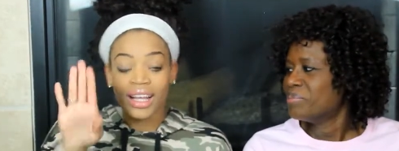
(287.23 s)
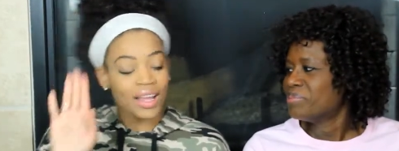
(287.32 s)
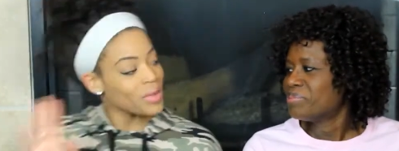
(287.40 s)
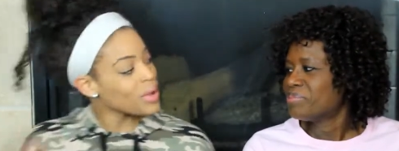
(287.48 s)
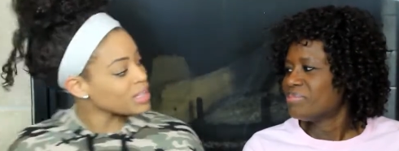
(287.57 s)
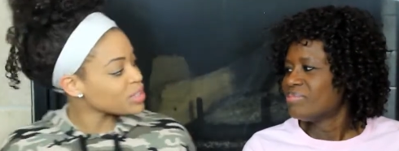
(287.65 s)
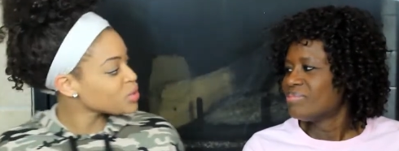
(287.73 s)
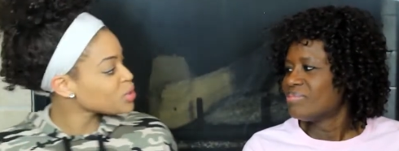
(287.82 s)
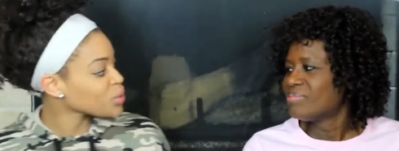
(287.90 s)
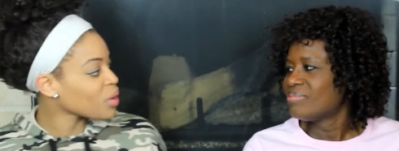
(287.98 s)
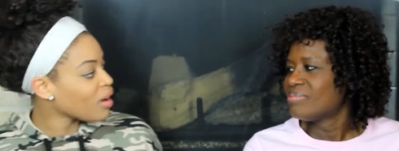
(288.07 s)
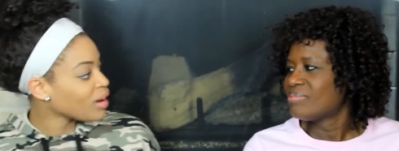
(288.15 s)
Speaker 1: you guys just use
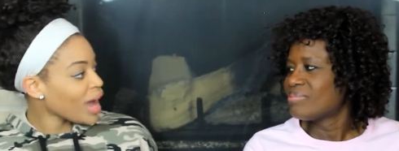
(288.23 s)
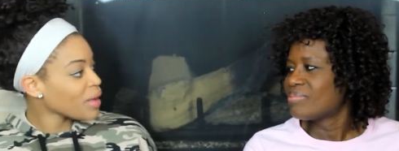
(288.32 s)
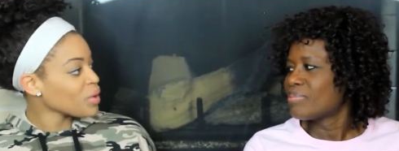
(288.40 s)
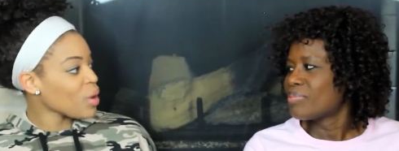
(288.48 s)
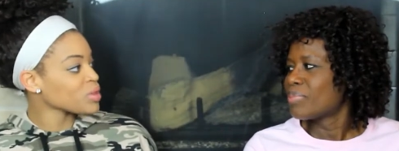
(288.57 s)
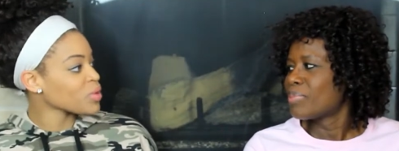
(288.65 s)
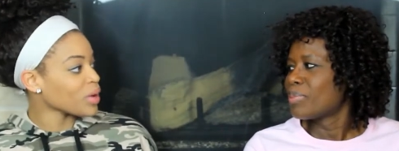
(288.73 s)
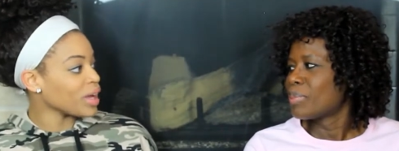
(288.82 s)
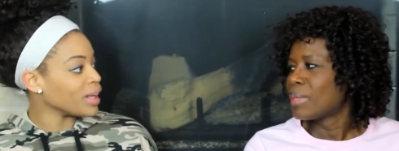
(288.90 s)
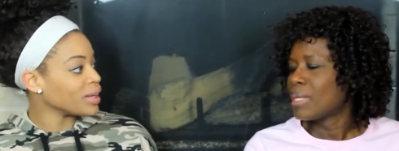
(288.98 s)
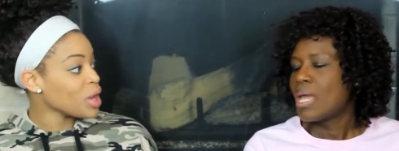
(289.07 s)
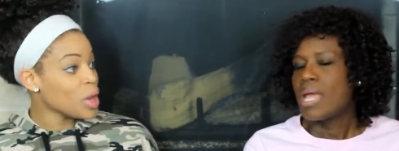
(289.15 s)
it wrong. I don't know what's going
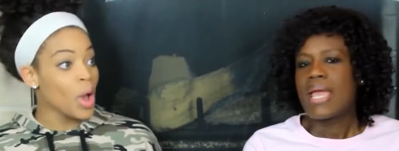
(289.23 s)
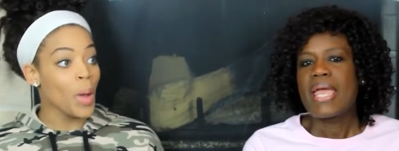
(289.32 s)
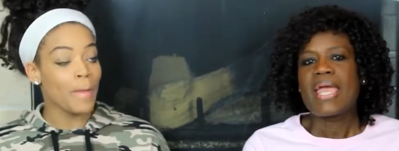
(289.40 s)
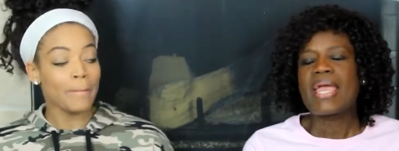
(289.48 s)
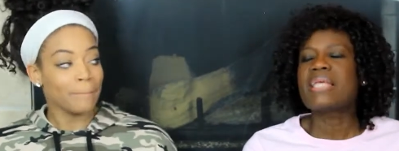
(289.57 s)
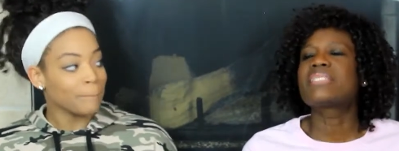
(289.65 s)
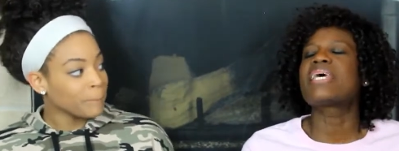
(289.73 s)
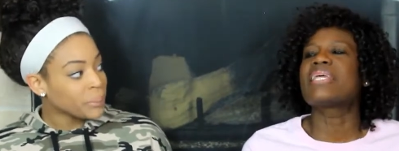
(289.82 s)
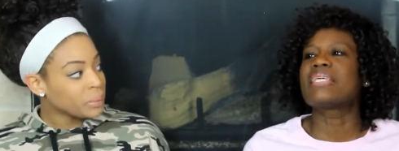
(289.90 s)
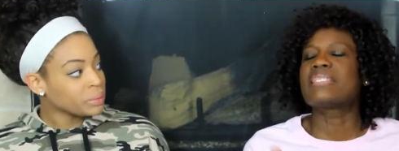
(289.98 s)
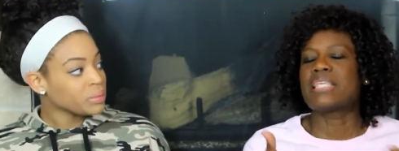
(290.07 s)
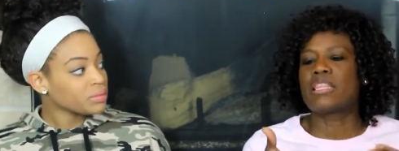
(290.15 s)
on it's
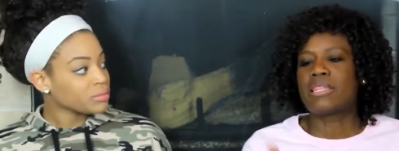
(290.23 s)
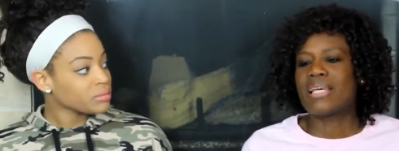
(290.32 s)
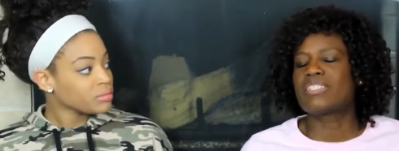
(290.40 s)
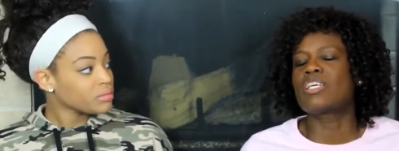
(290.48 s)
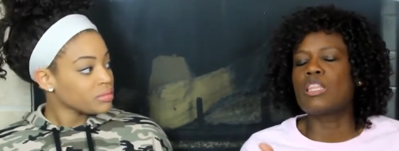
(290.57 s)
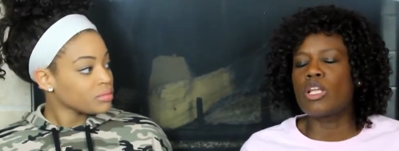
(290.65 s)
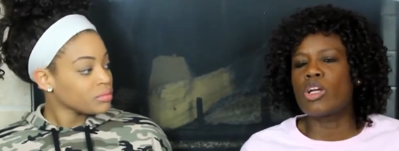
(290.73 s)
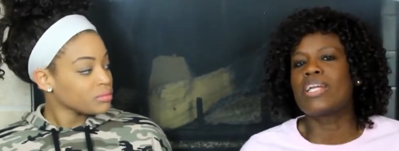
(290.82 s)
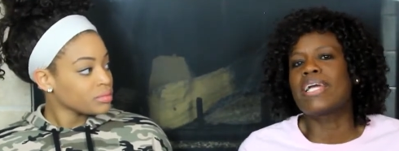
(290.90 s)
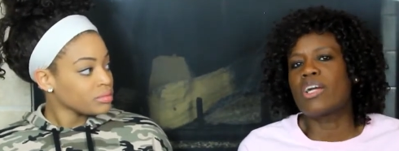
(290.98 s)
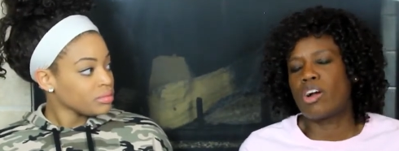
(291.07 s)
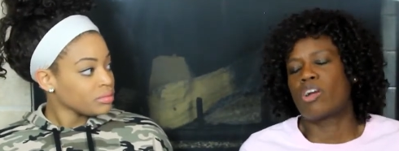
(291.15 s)
Speaker 2: it's a there's a
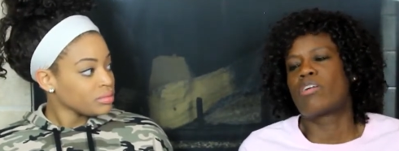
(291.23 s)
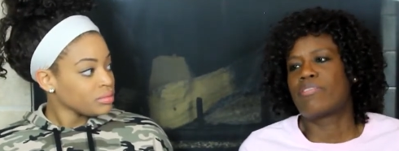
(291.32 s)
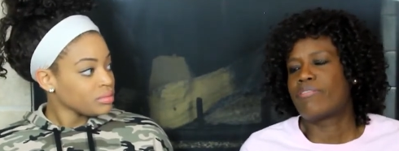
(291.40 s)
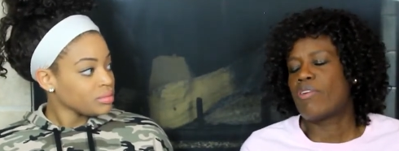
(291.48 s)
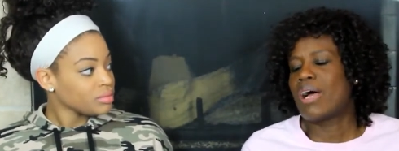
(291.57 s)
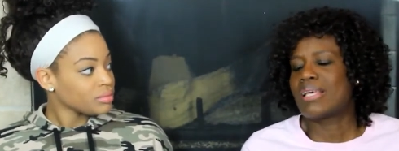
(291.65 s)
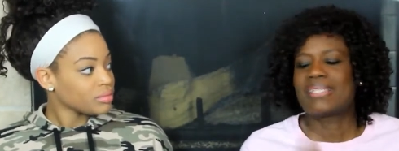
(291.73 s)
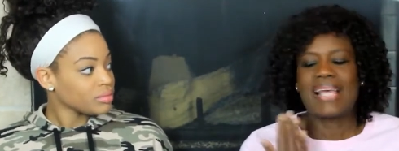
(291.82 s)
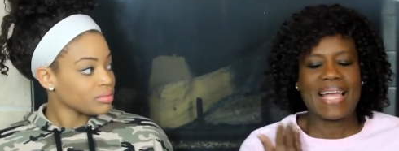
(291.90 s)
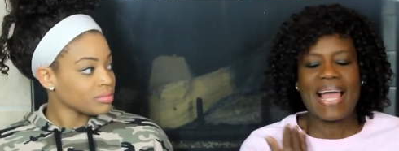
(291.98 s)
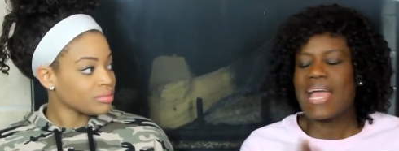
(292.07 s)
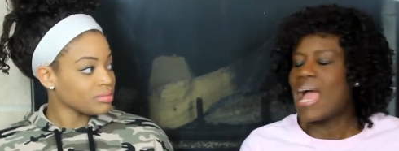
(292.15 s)
learning curve for us.
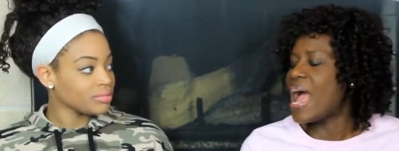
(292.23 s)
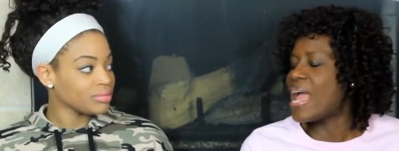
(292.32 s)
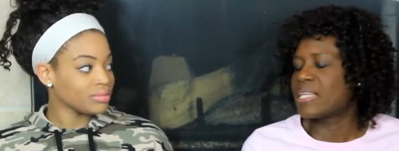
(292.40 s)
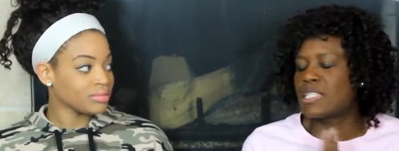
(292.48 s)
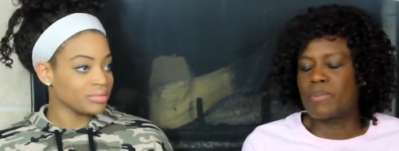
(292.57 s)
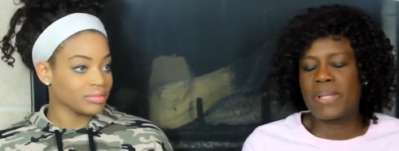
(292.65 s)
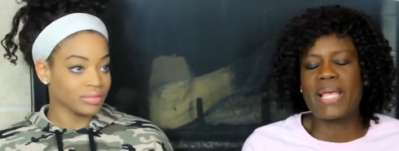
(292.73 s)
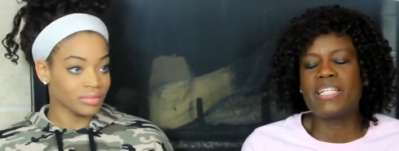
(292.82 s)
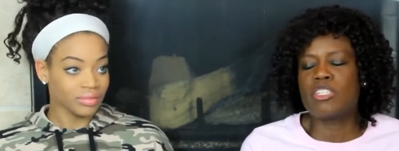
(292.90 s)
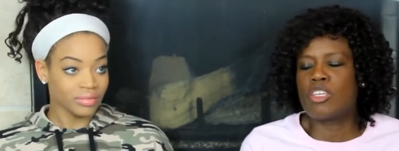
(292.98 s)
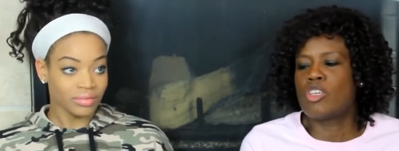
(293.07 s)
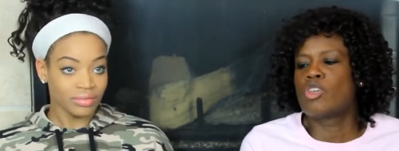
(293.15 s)
Like I, I
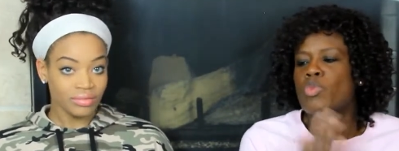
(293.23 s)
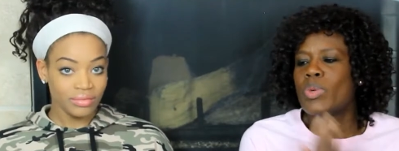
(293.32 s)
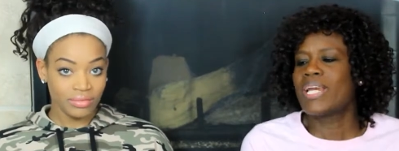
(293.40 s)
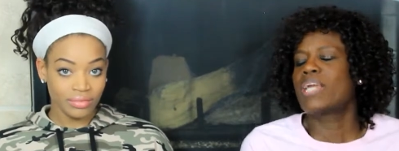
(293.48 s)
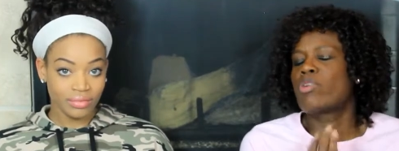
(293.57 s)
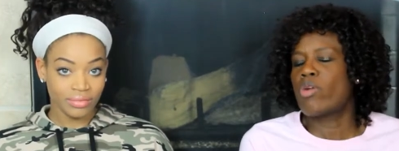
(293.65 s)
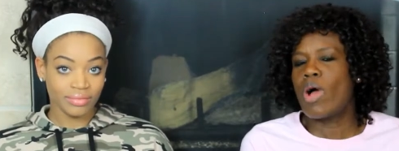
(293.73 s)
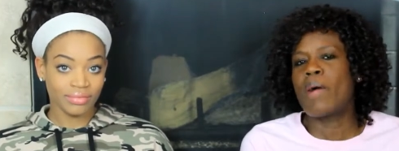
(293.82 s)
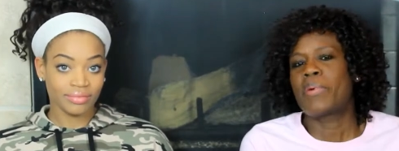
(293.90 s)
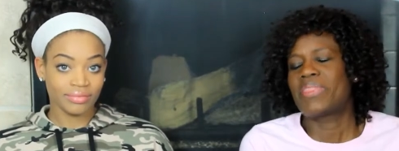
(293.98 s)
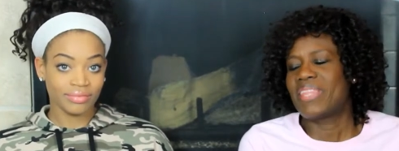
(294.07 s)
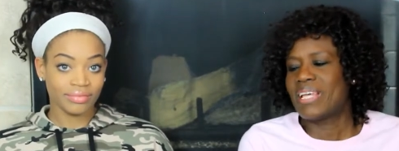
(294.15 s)
explained to you, we didn't grow
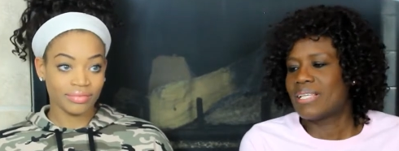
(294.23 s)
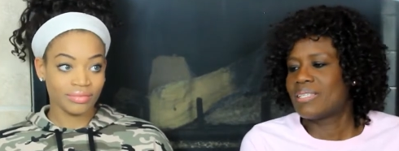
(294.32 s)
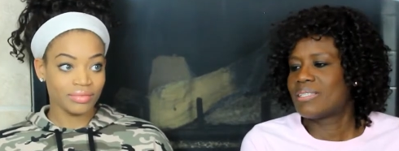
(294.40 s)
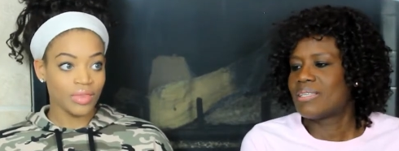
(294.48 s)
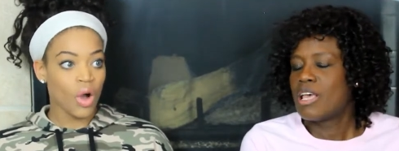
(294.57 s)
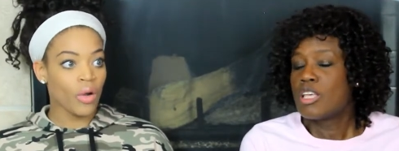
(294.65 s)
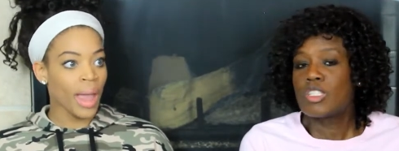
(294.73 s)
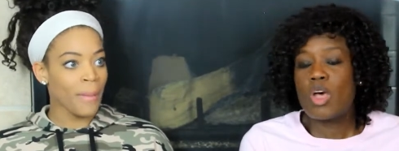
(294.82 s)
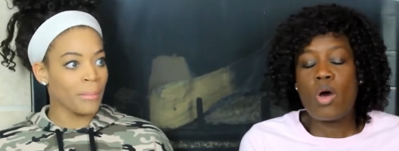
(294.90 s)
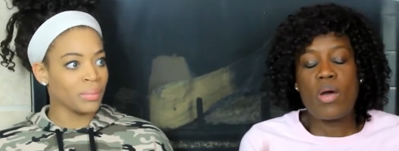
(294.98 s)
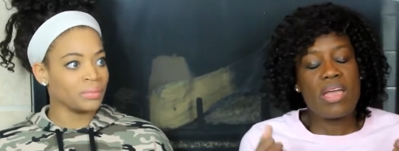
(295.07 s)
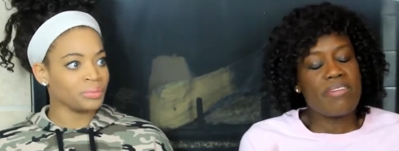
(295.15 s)
up with this. Okay.
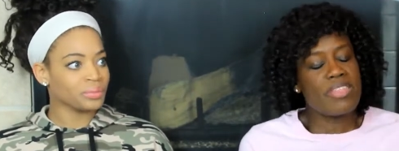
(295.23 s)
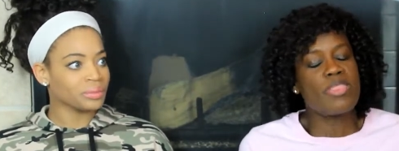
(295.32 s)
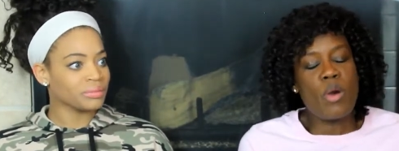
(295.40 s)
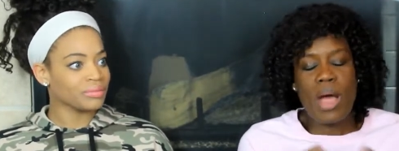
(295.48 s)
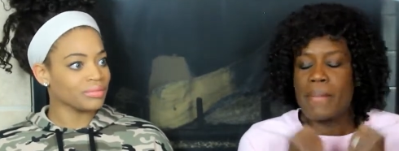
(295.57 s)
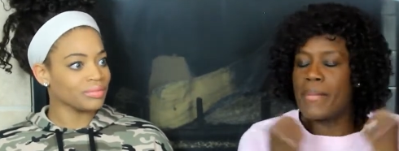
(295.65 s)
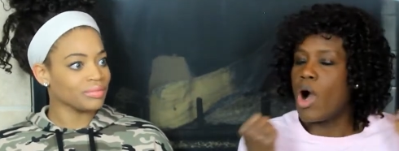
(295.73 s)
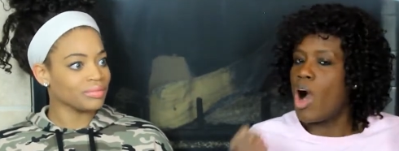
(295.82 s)
So even though I'm